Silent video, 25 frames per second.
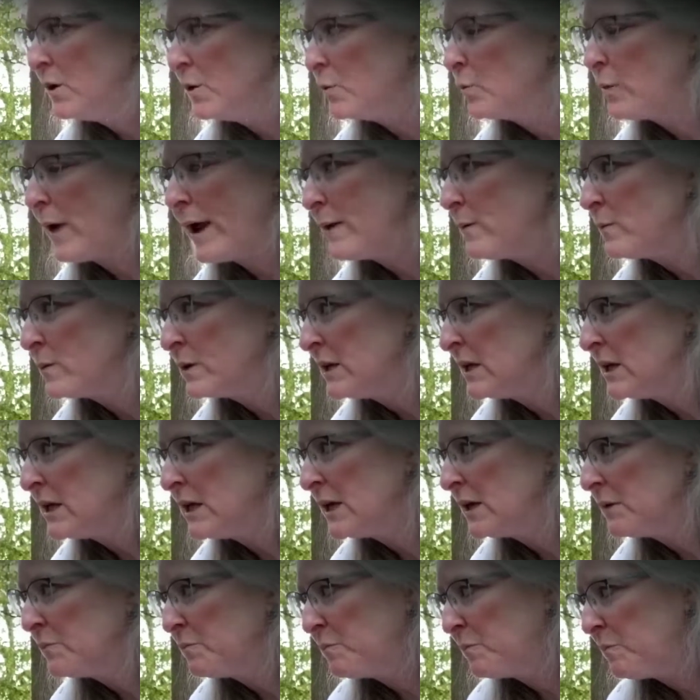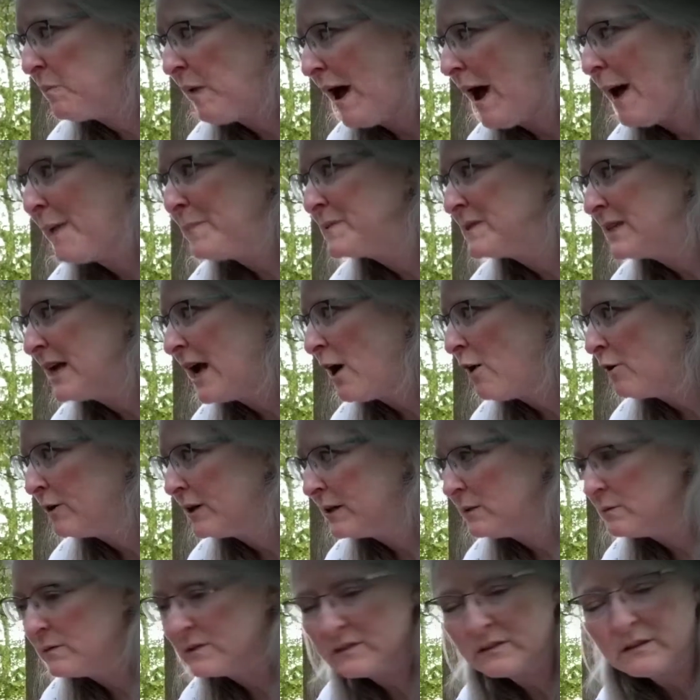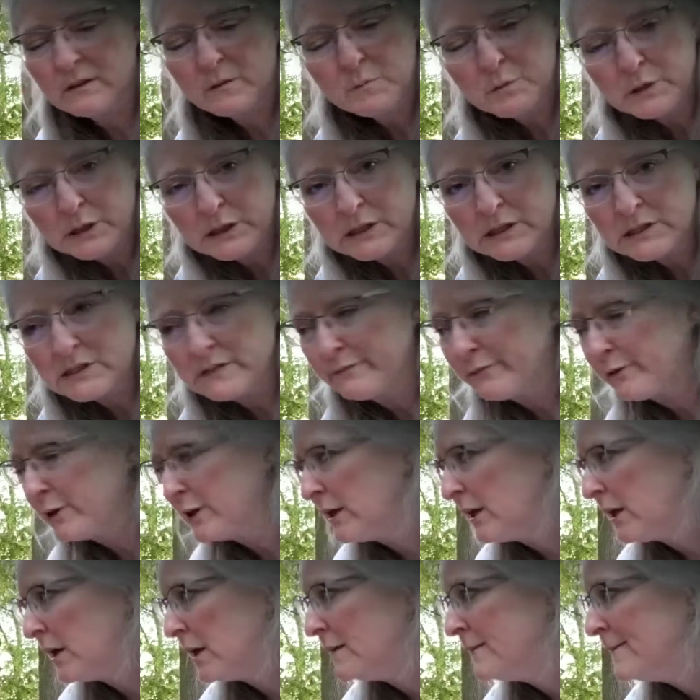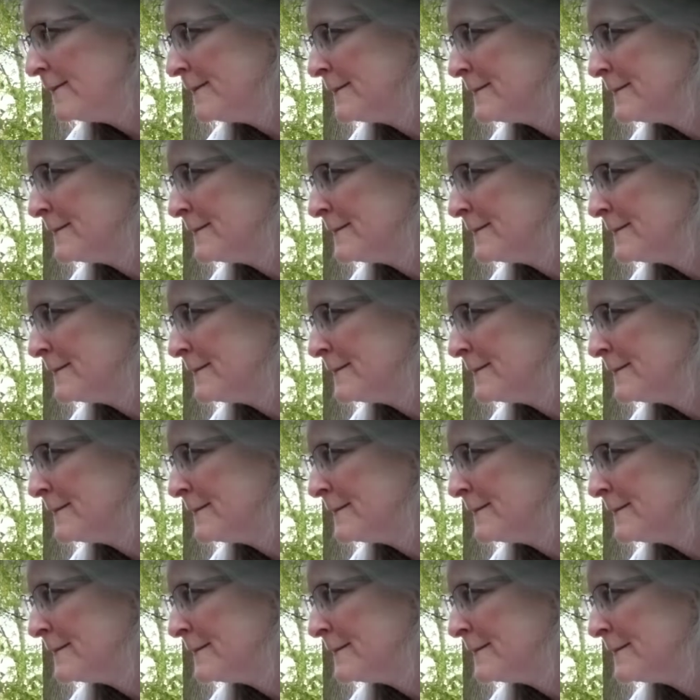right when he popped out, he was a completely different kid.